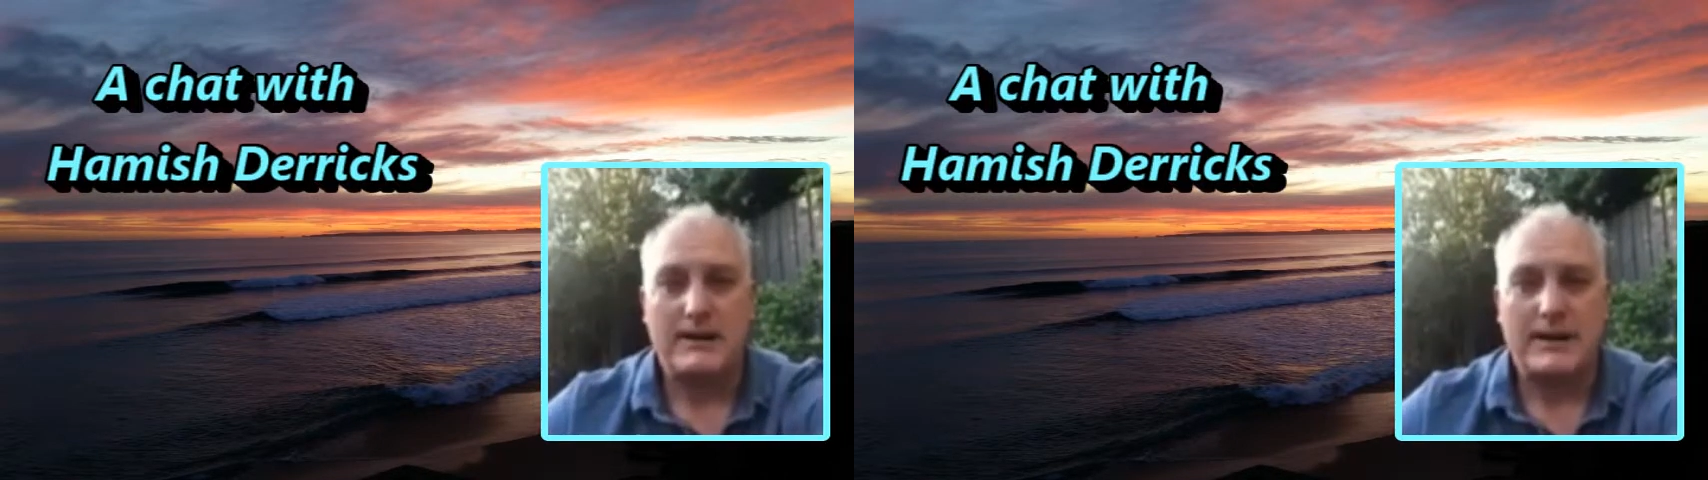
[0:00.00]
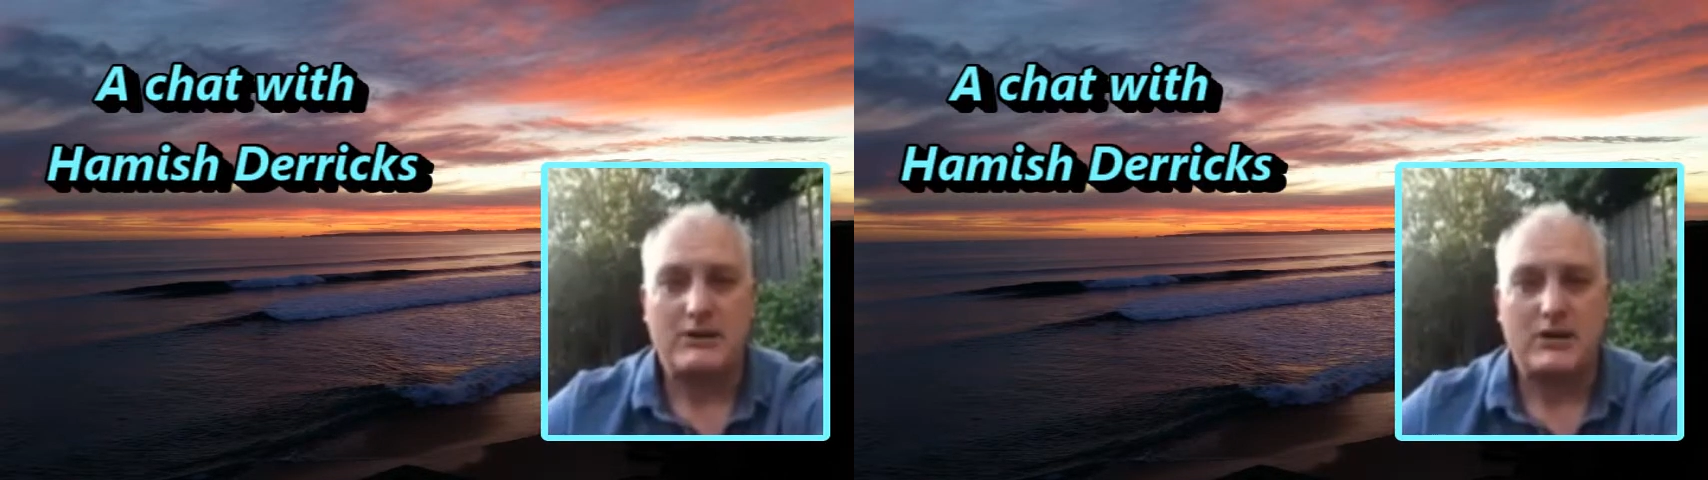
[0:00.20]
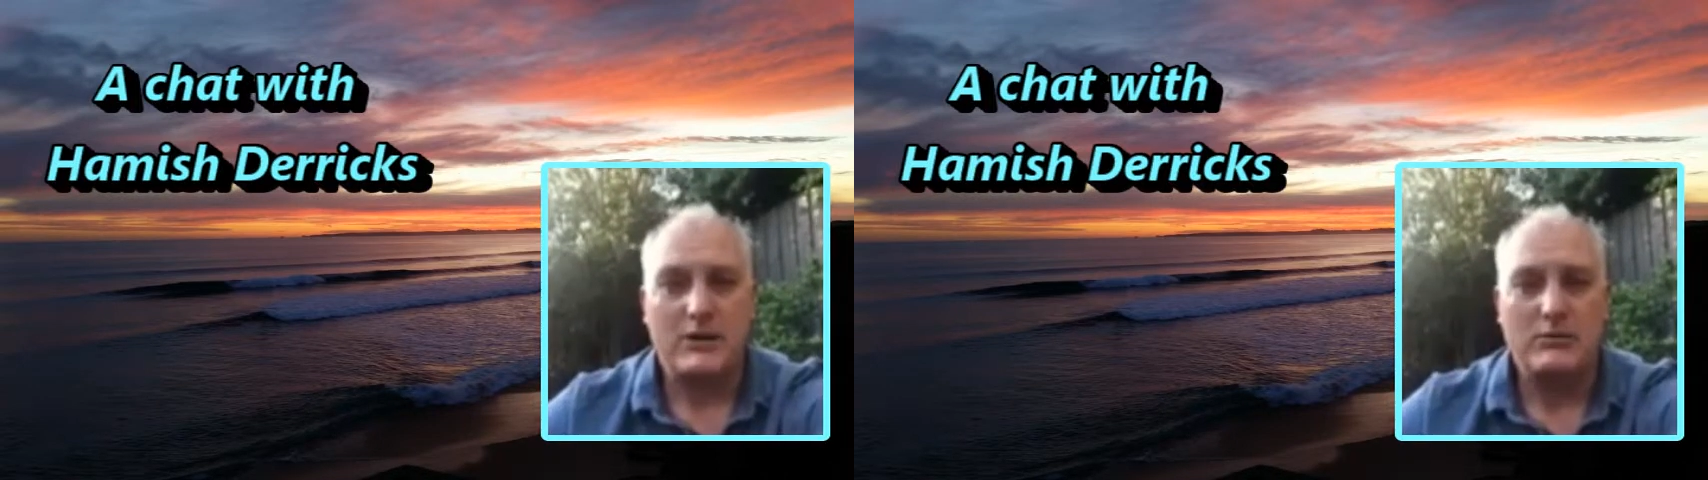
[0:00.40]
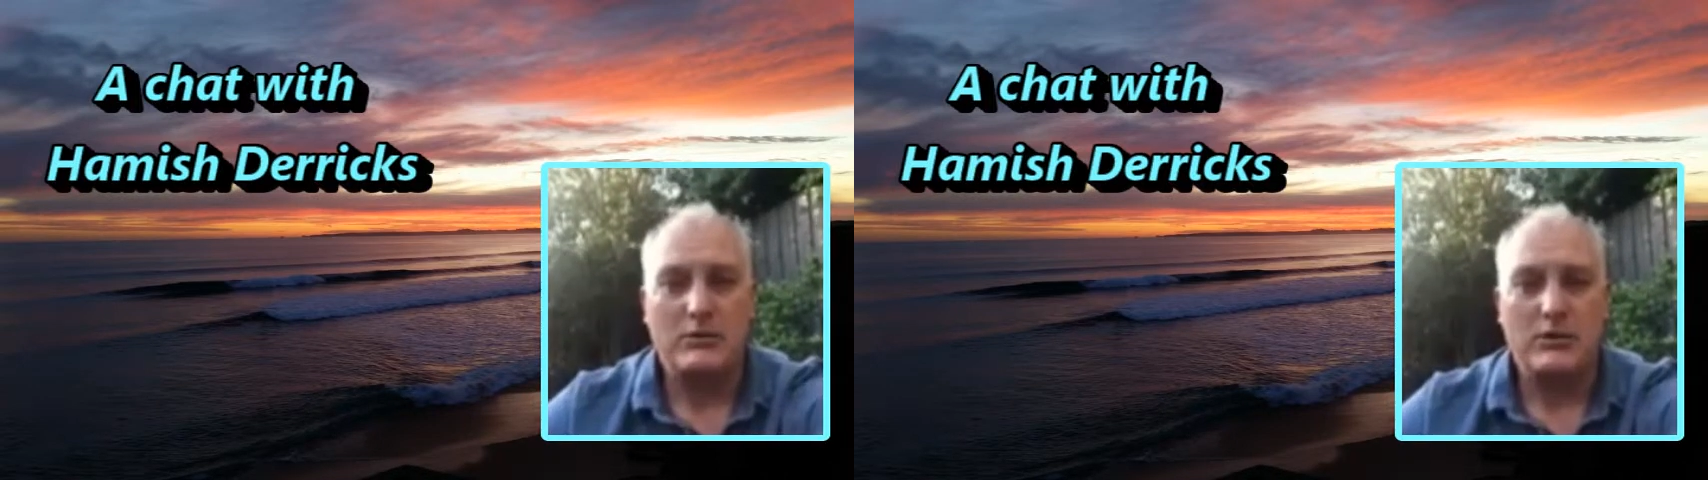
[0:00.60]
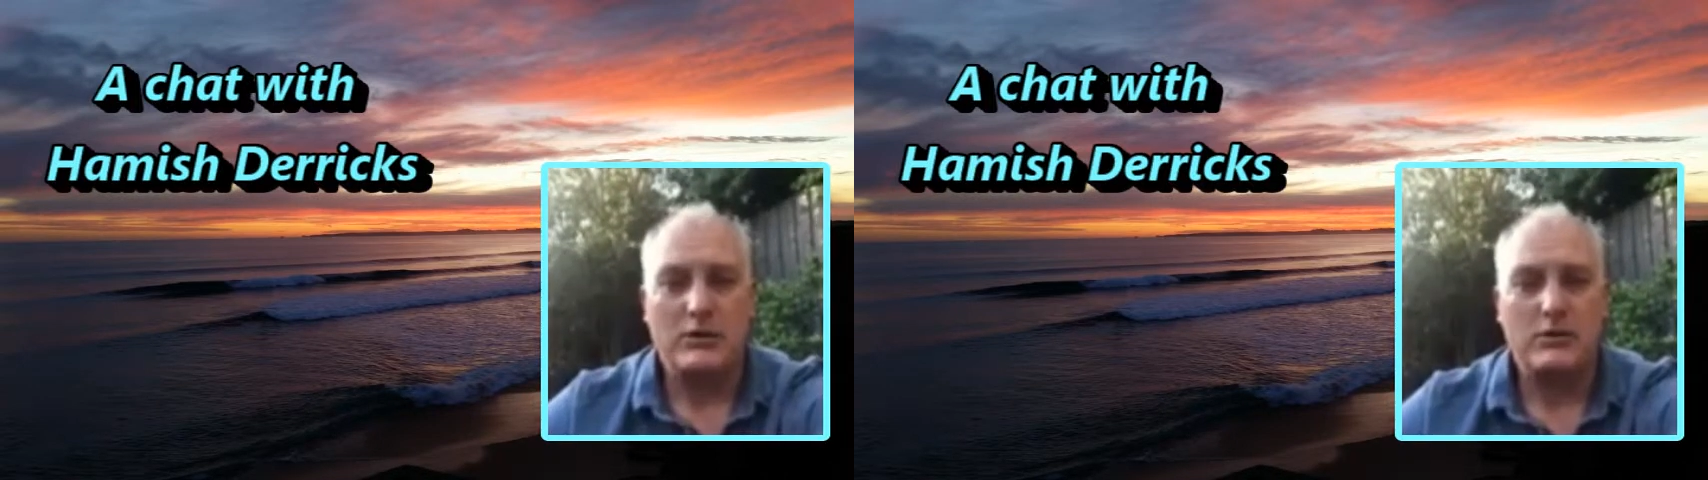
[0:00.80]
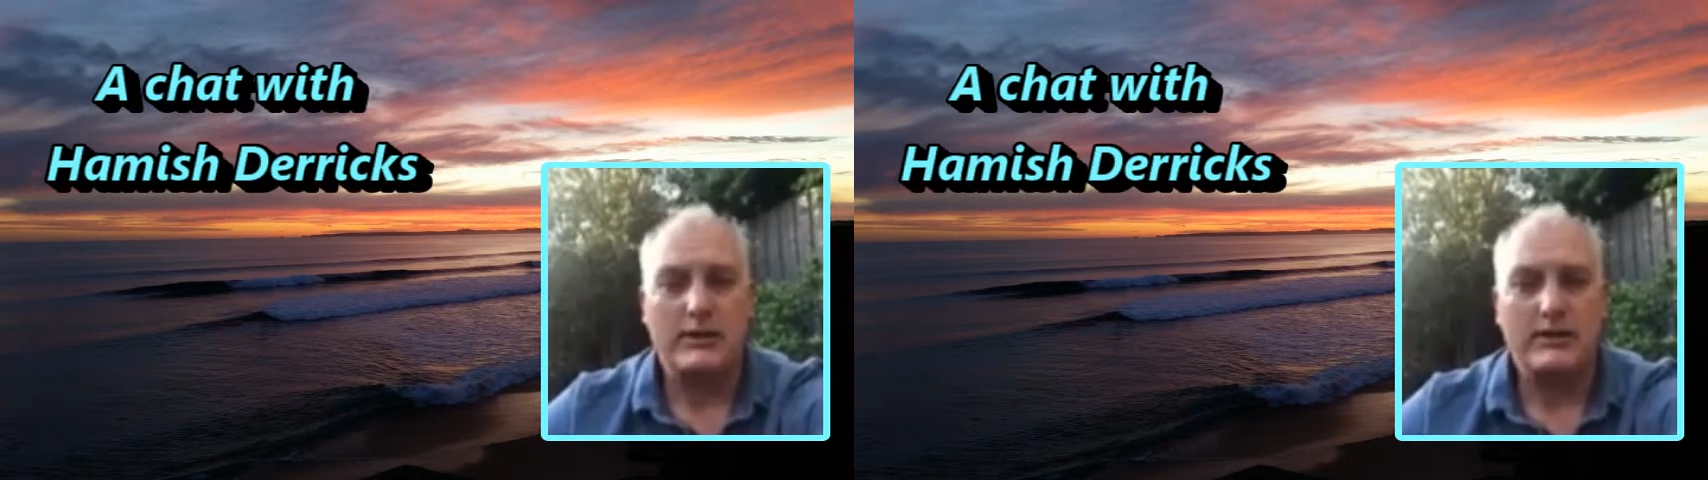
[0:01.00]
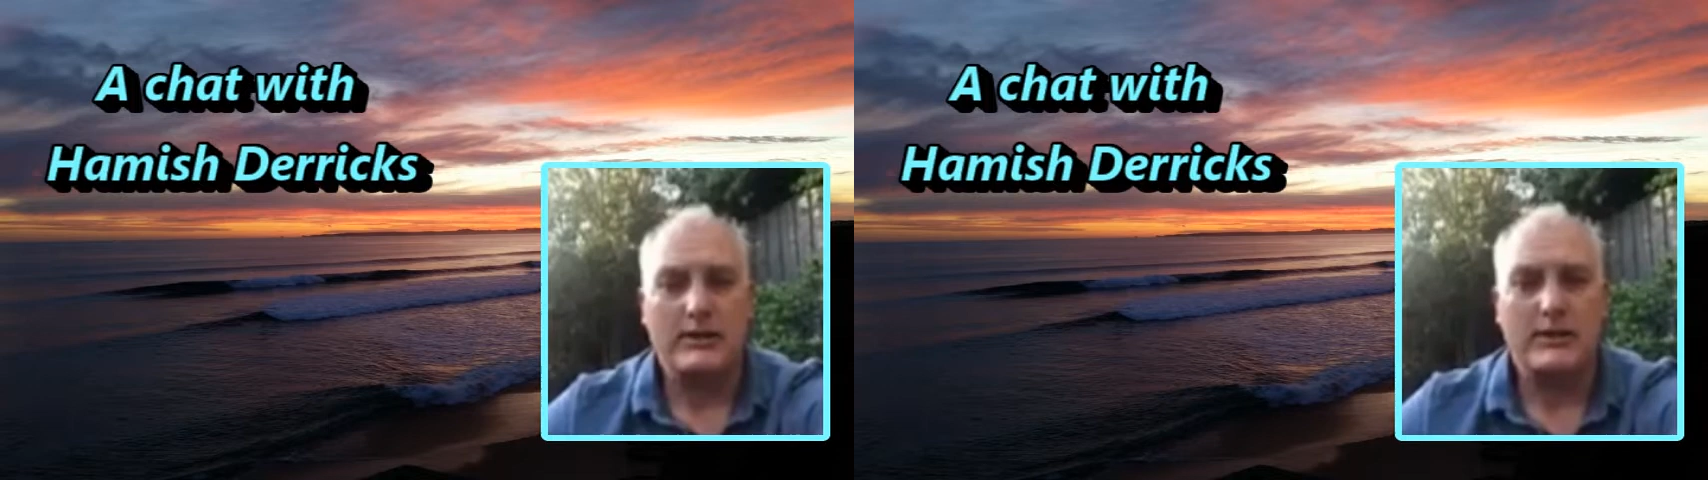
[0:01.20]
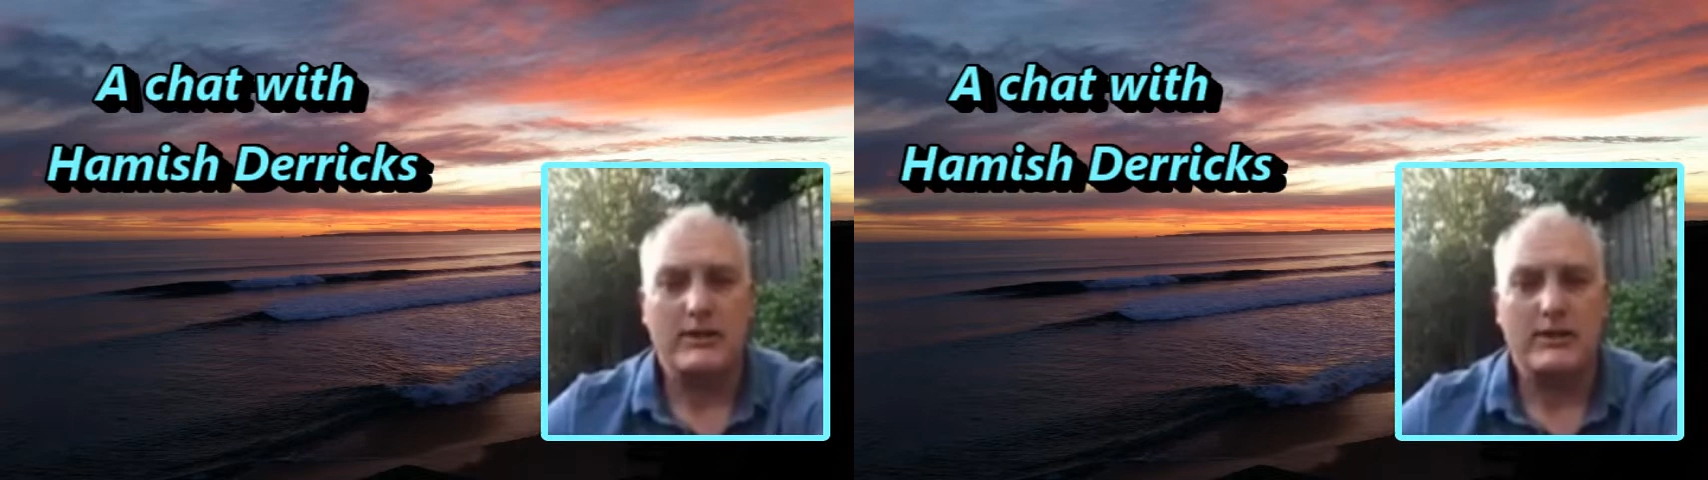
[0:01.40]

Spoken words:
part-time work with